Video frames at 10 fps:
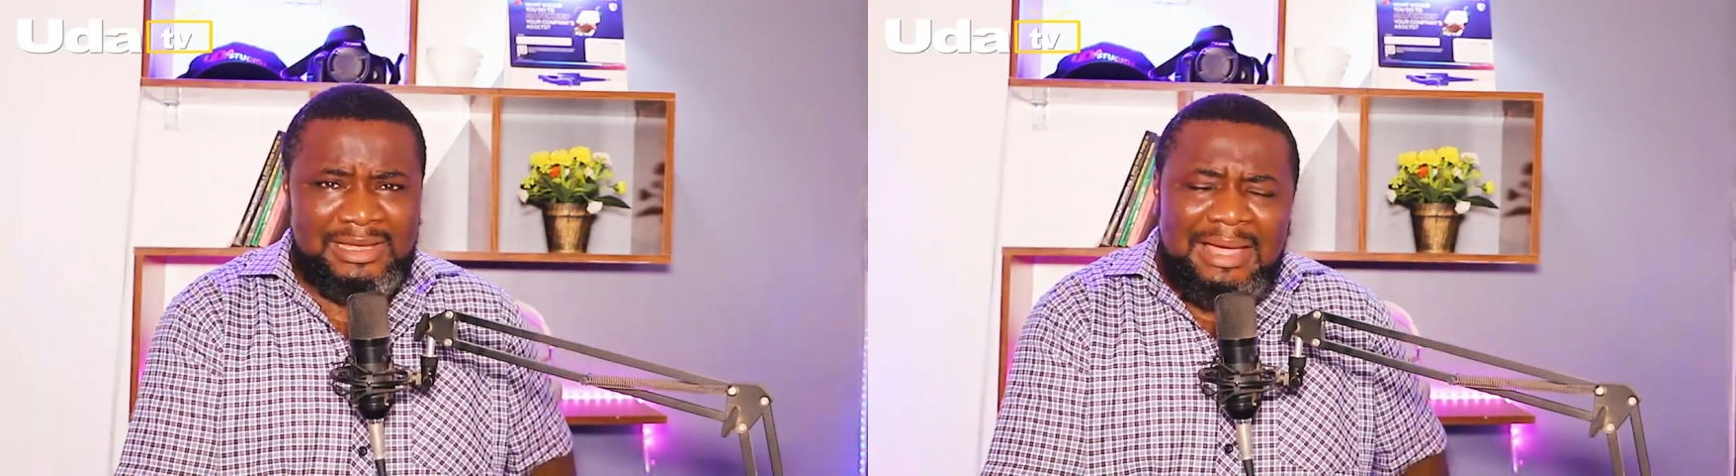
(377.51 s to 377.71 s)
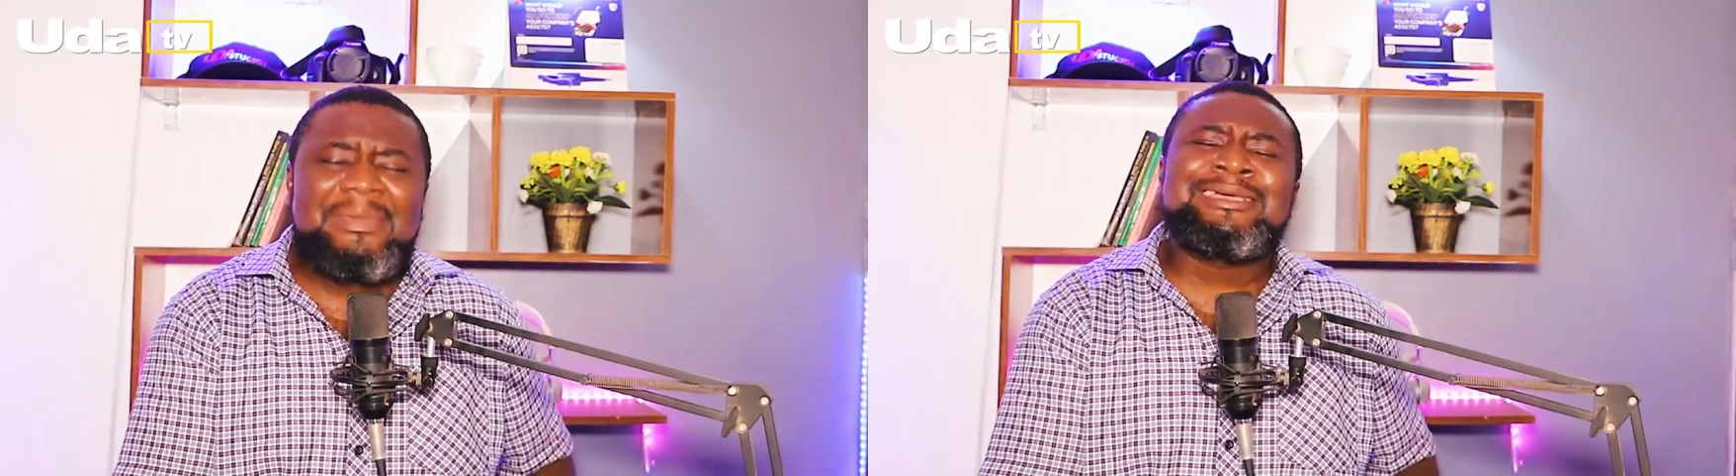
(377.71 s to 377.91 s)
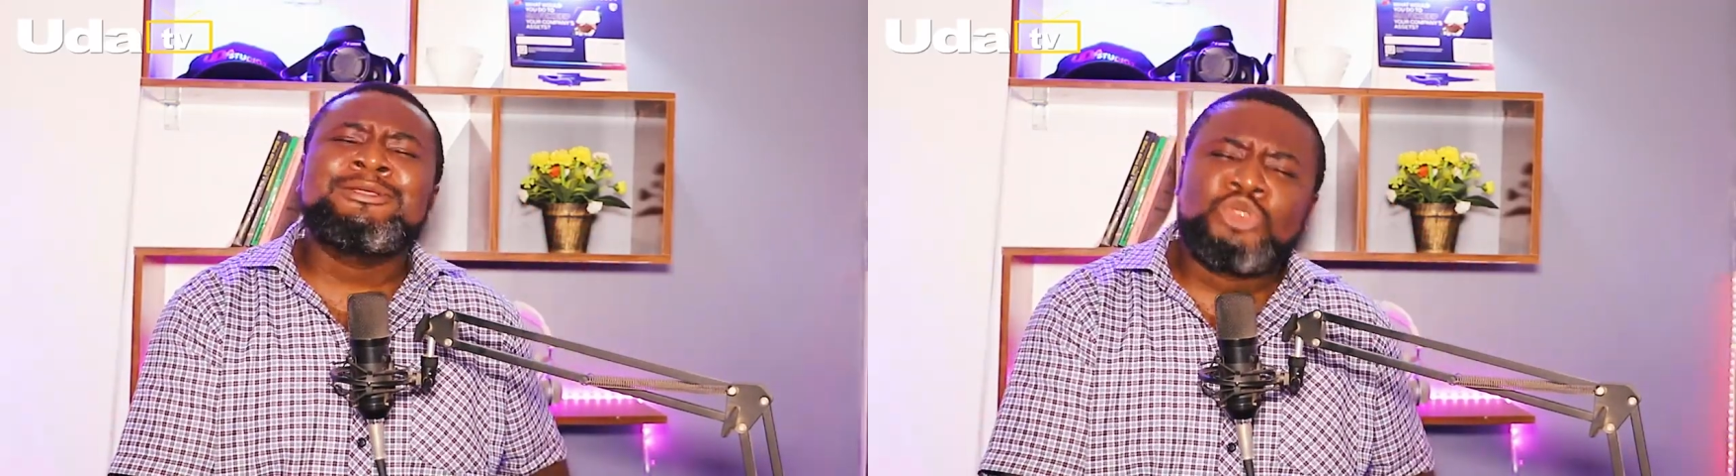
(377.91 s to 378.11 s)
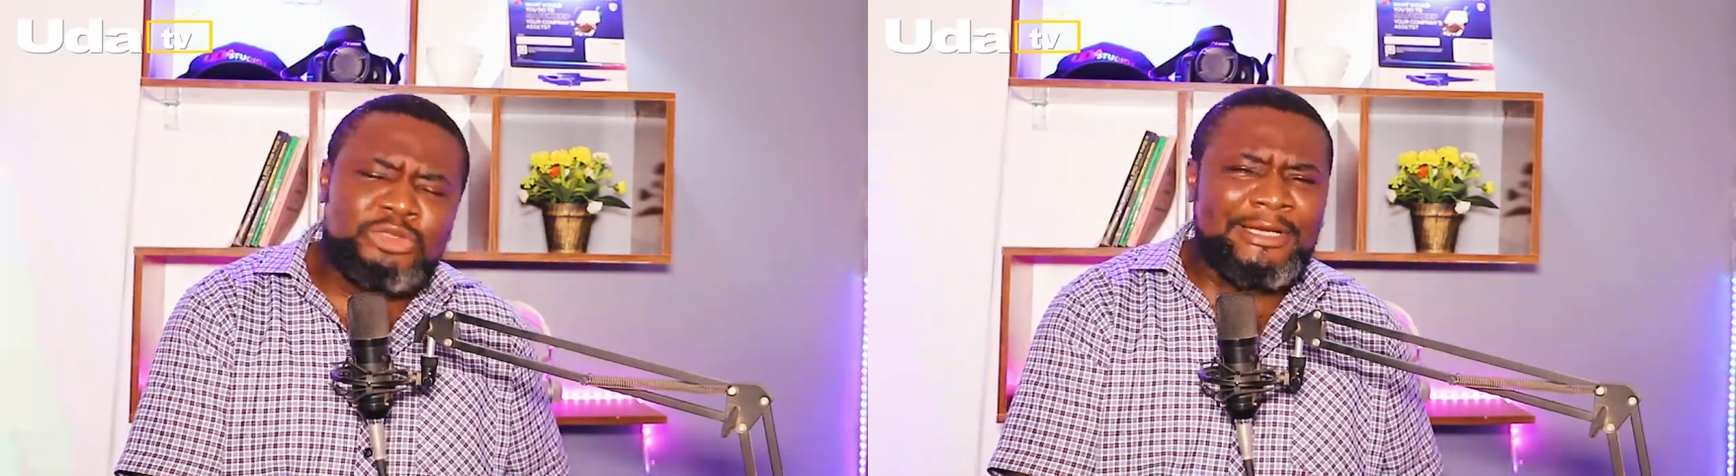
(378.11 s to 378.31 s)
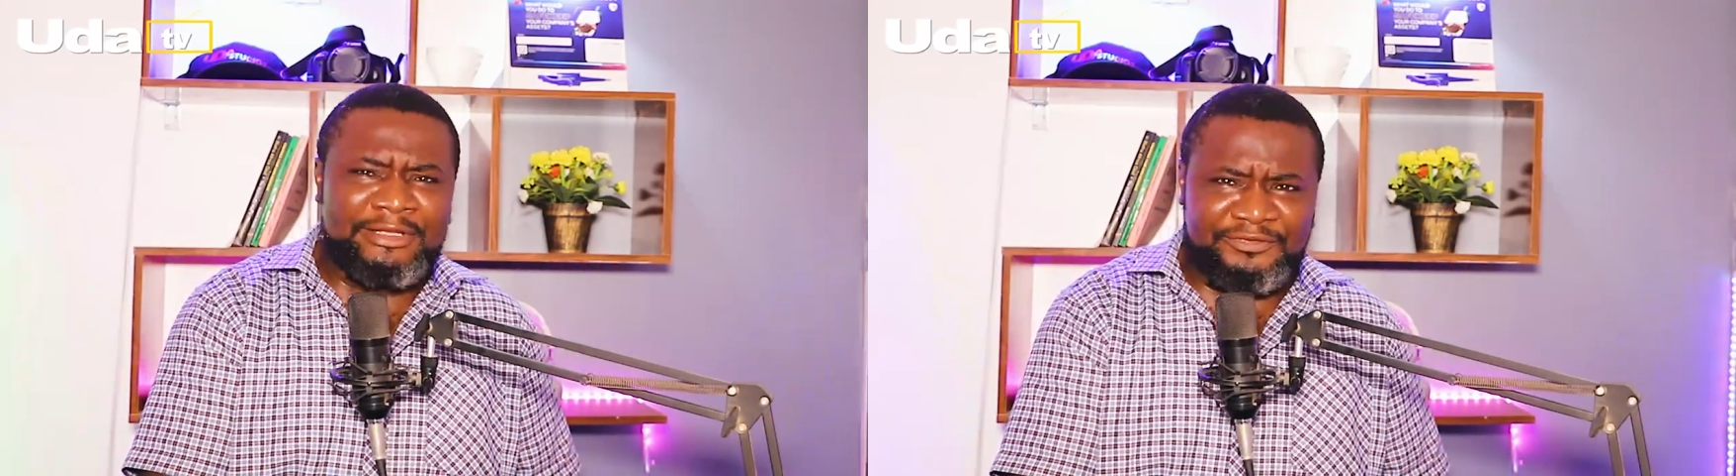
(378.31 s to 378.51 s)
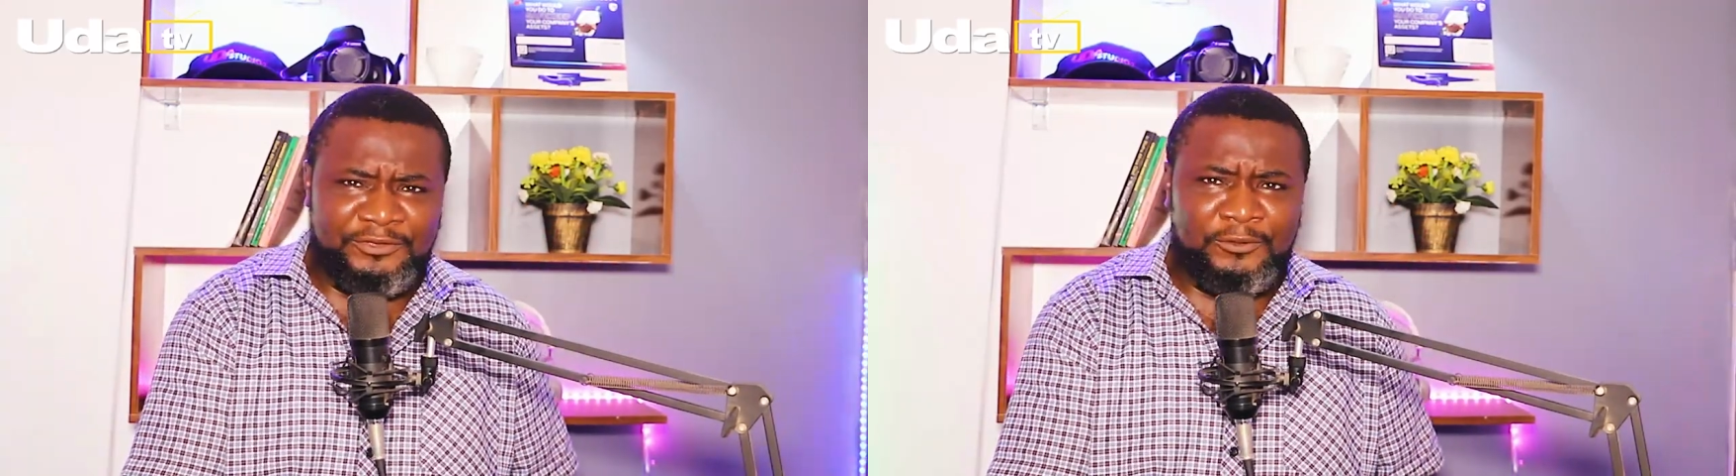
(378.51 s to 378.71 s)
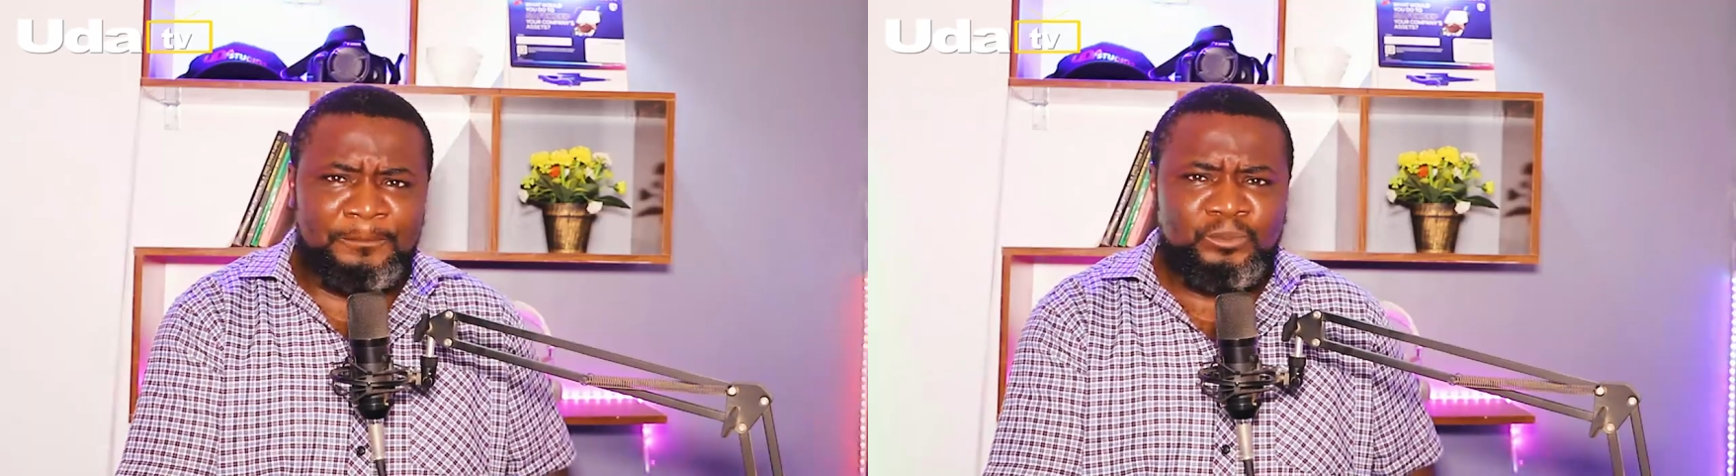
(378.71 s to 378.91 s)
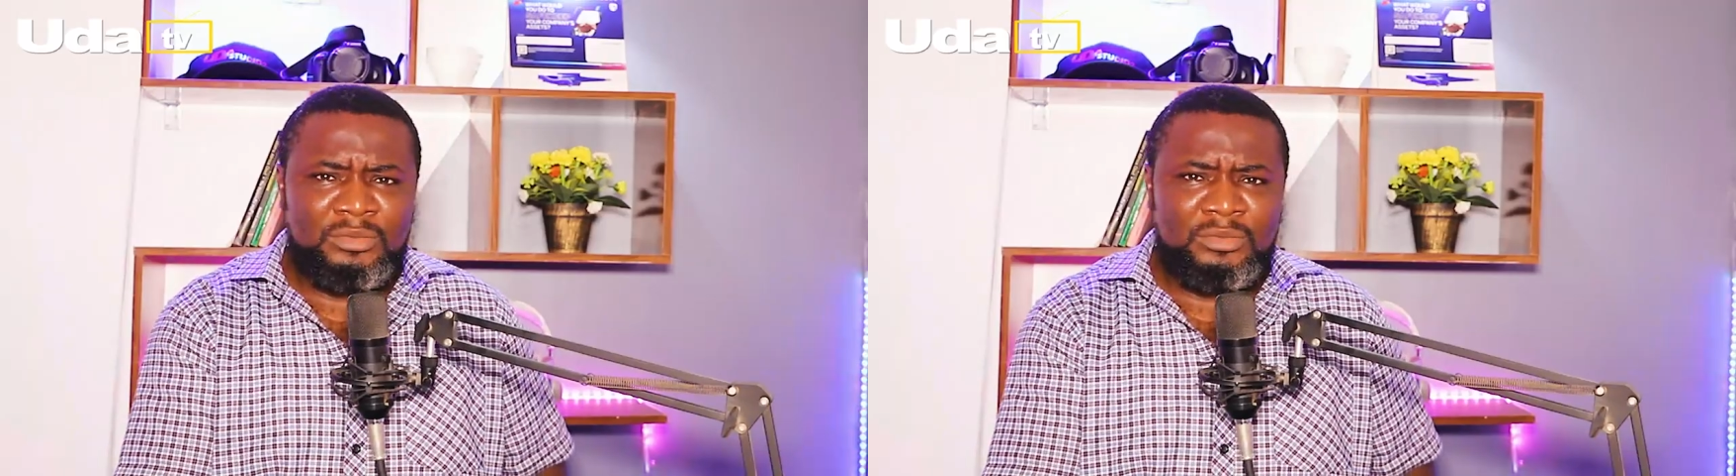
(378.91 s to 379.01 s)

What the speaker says: I'm making do the needful.